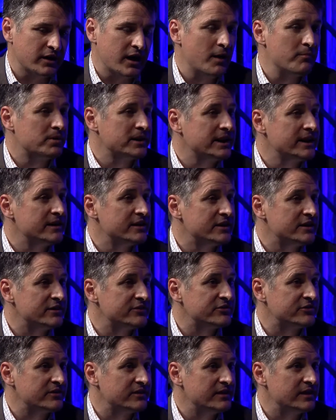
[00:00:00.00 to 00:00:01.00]
company in
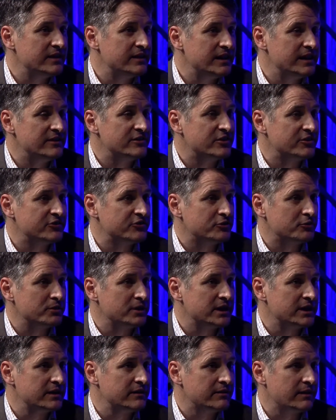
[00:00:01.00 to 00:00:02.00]
this
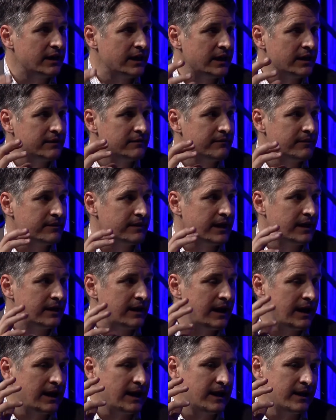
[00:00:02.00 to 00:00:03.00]
industry
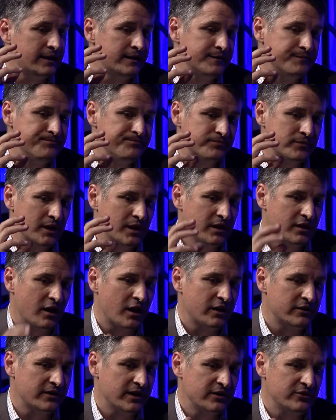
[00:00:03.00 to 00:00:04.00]
that had an
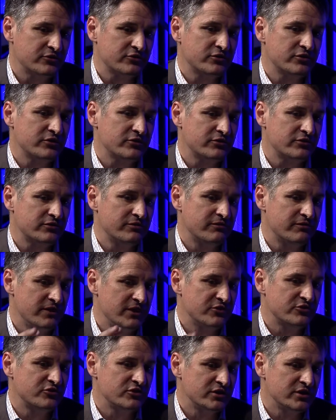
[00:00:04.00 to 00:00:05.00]
audacious
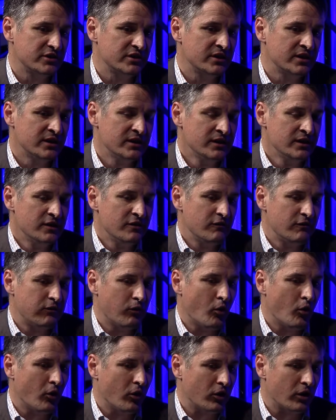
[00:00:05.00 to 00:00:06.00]
vision
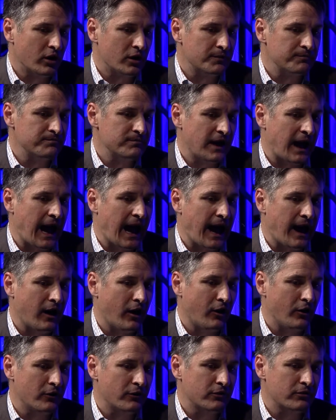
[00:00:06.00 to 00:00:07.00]
for
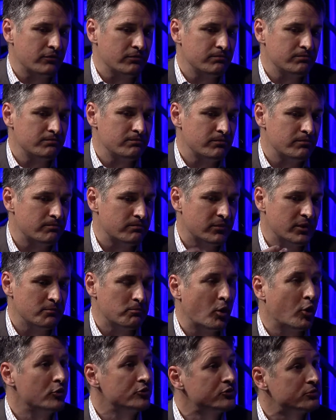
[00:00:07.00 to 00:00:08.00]
how the
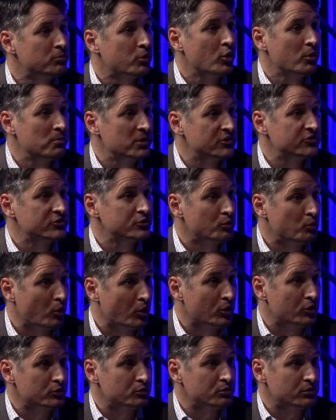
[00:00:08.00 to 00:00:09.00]
post-prohibition
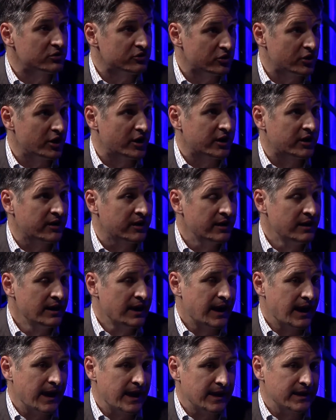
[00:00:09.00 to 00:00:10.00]
world would look.
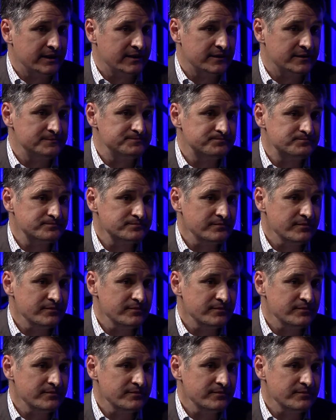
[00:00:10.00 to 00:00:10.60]
And